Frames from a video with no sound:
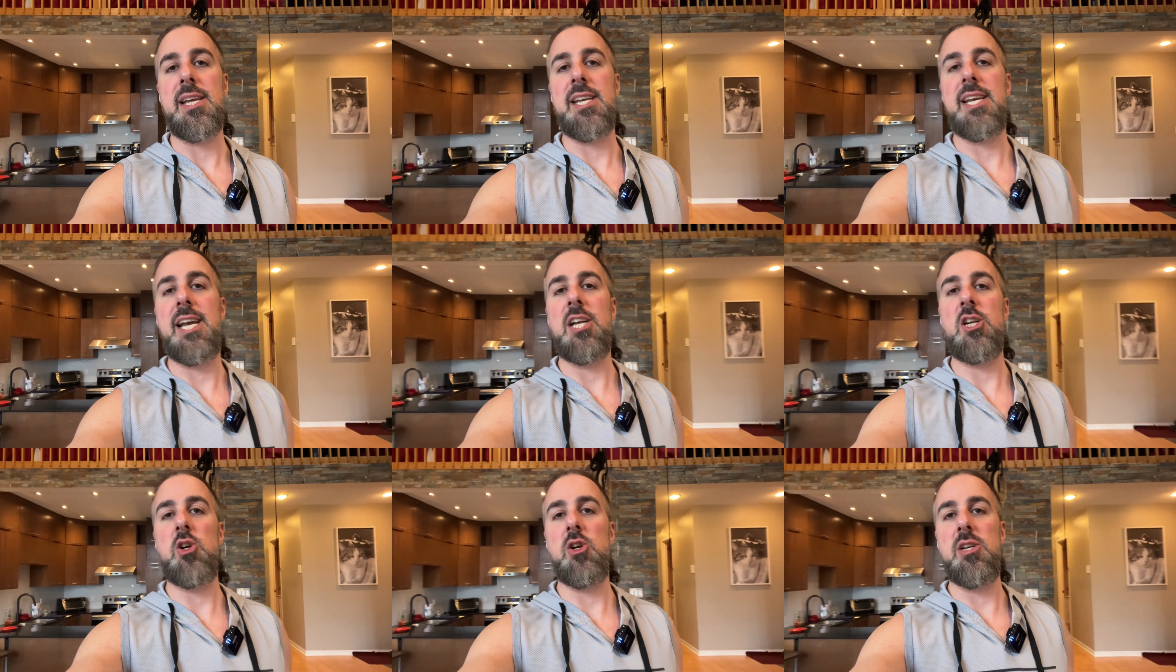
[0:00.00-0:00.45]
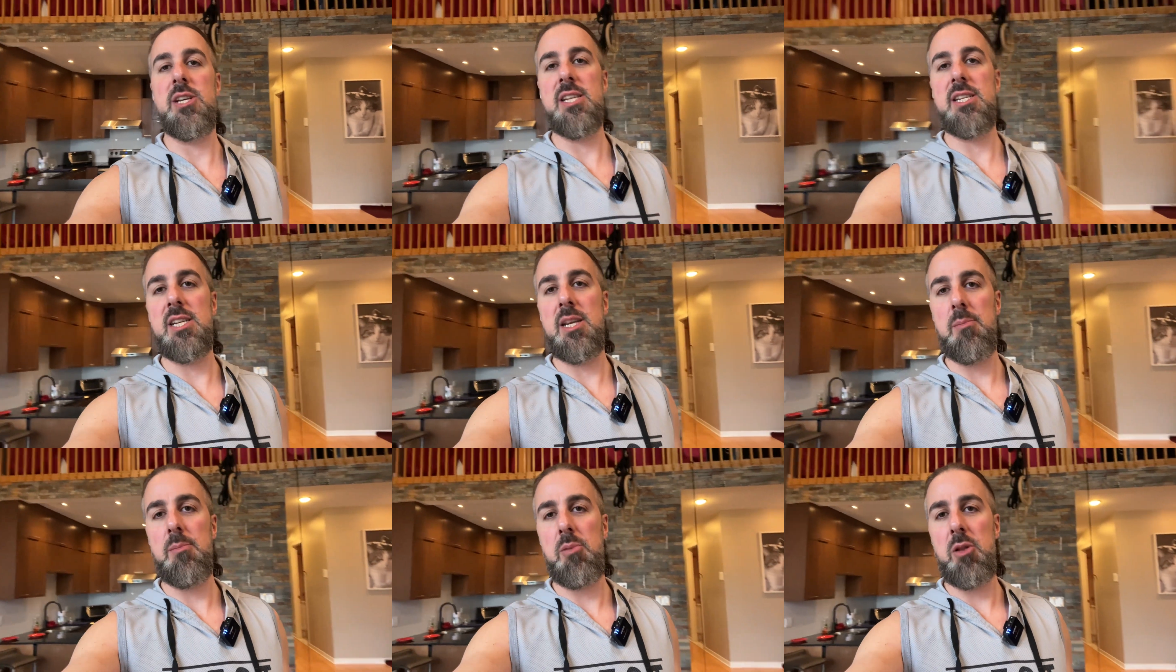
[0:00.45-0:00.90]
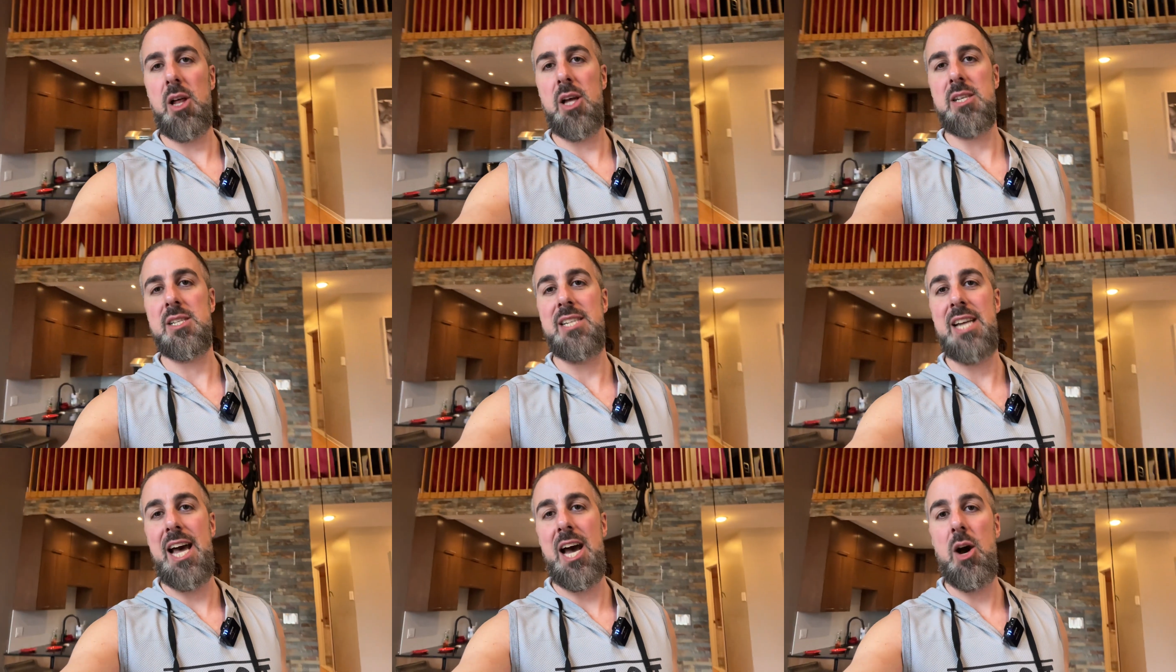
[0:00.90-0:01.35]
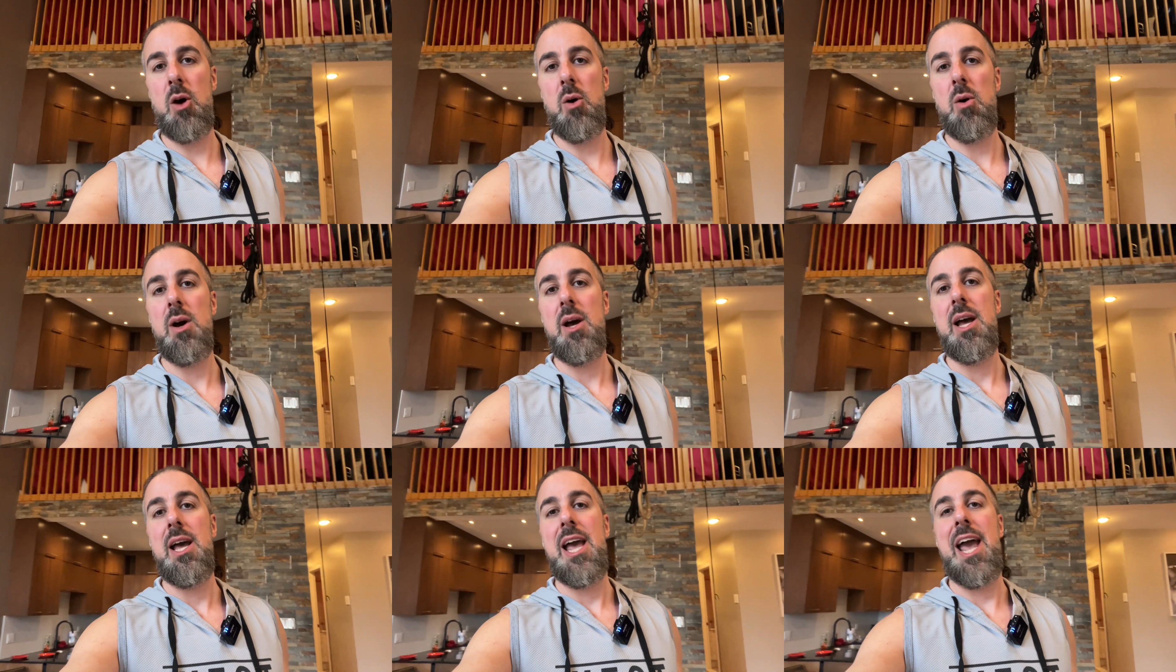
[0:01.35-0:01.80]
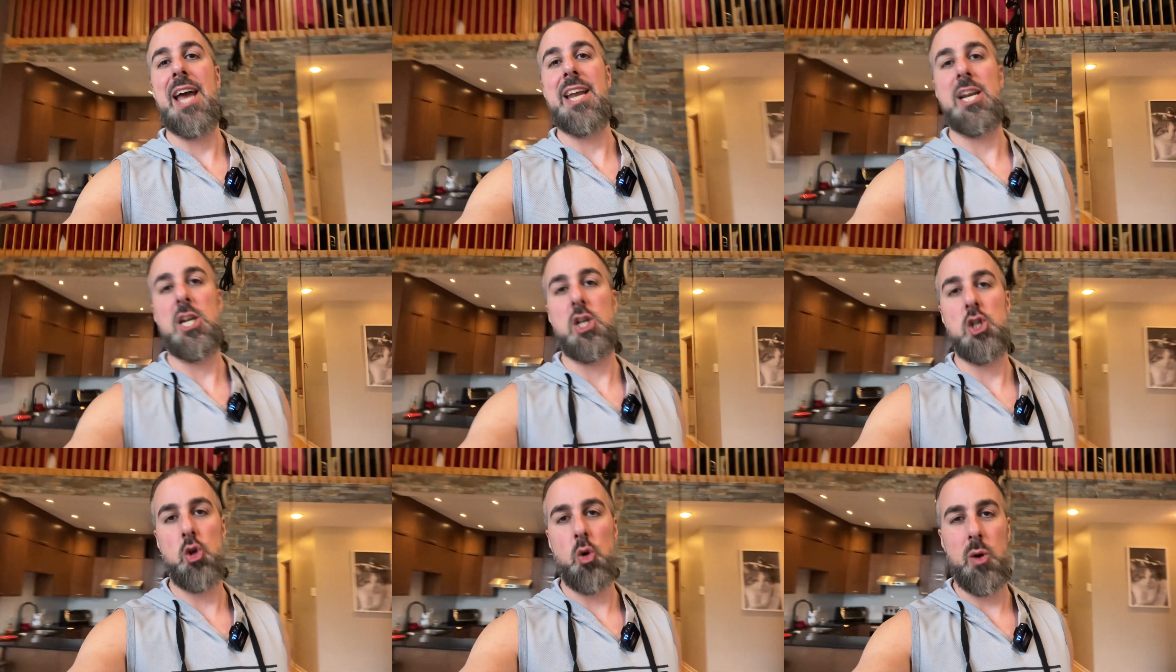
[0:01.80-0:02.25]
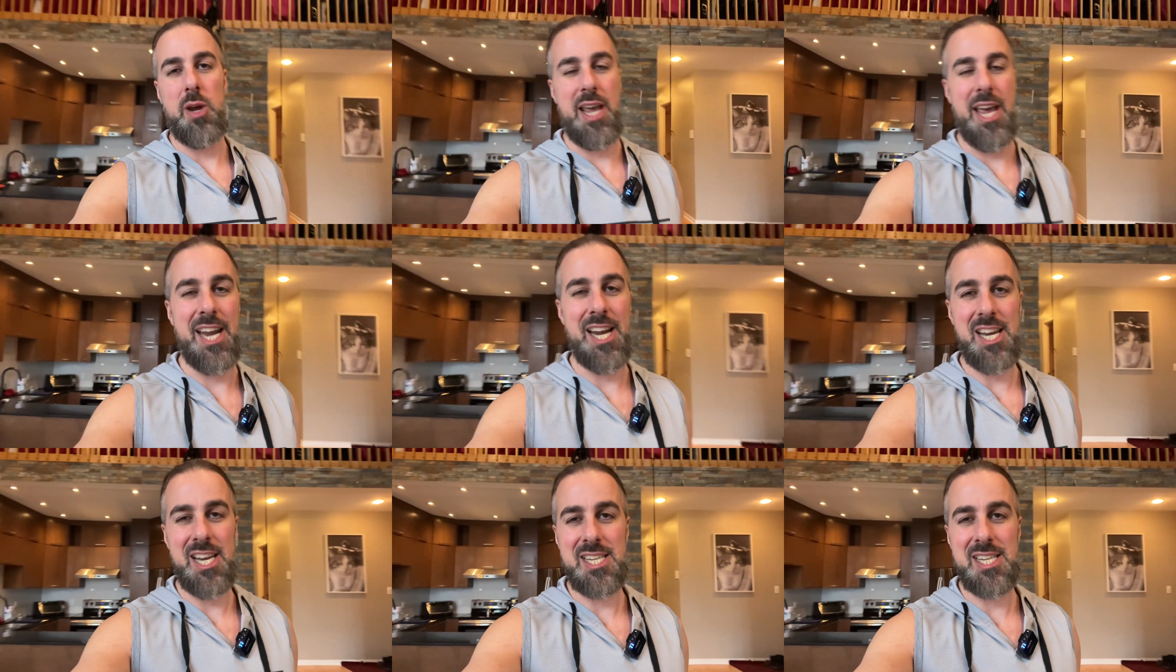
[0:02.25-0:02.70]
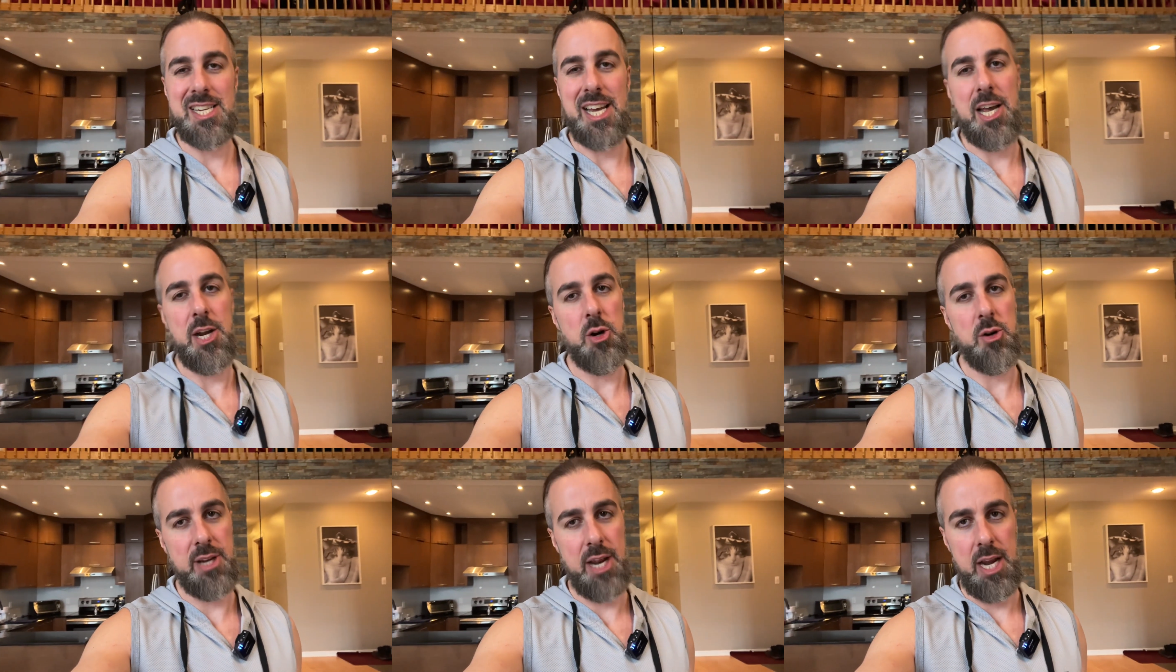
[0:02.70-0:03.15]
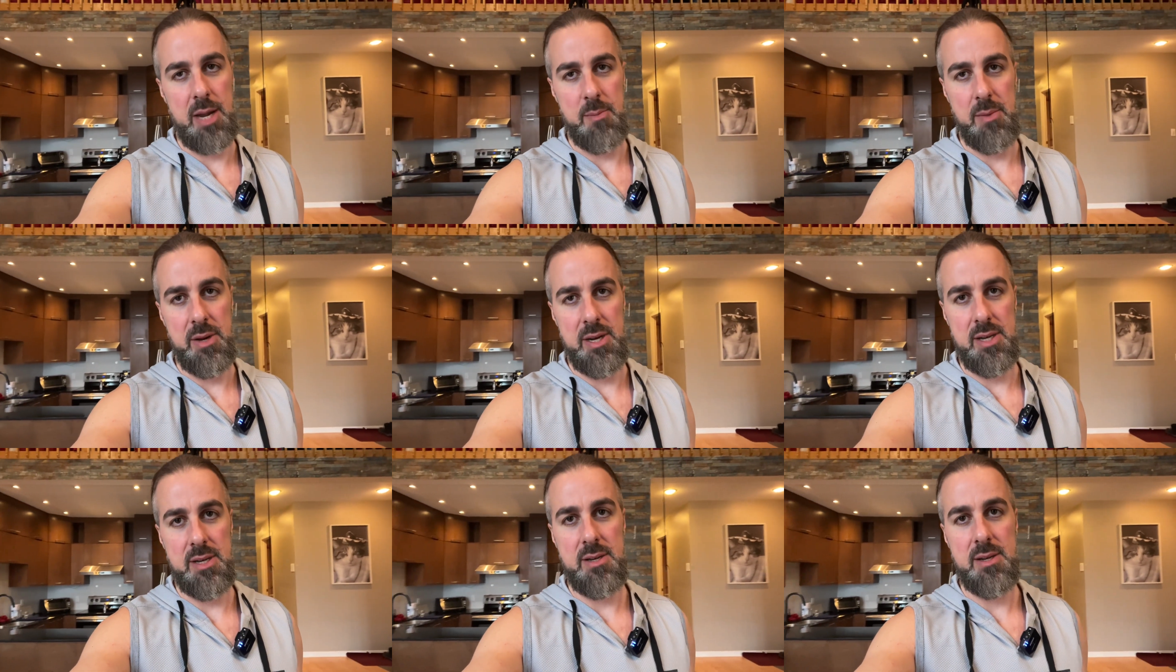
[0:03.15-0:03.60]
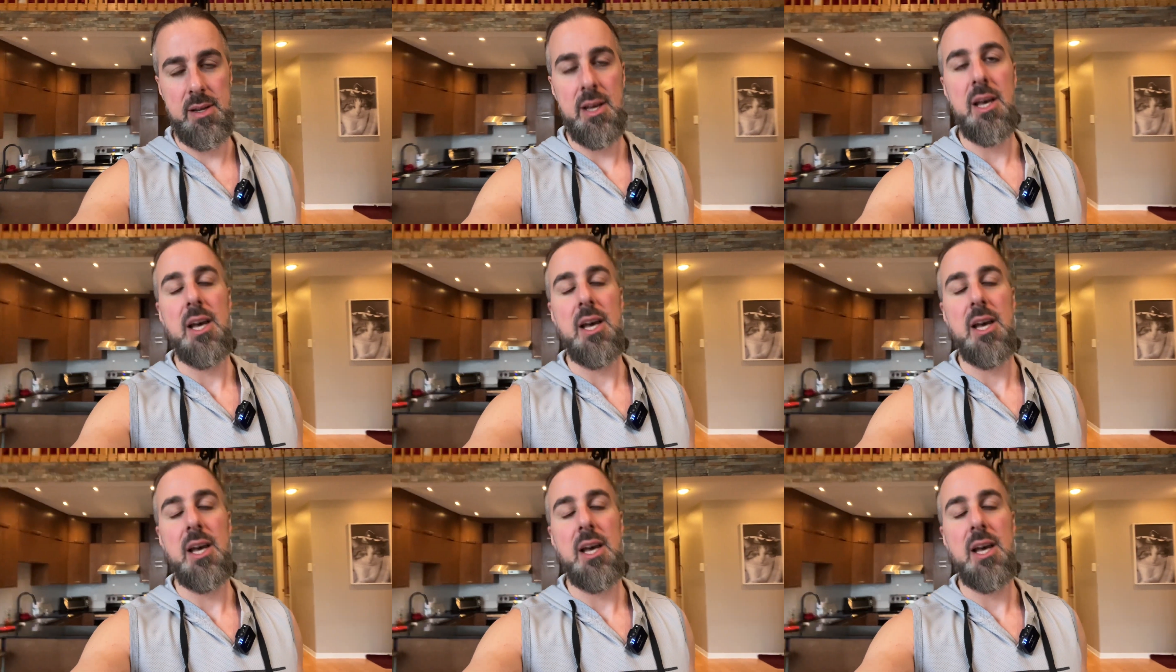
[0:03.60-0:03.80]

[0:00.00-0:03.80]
get your Disney Plus now and enjoy endless entertainment.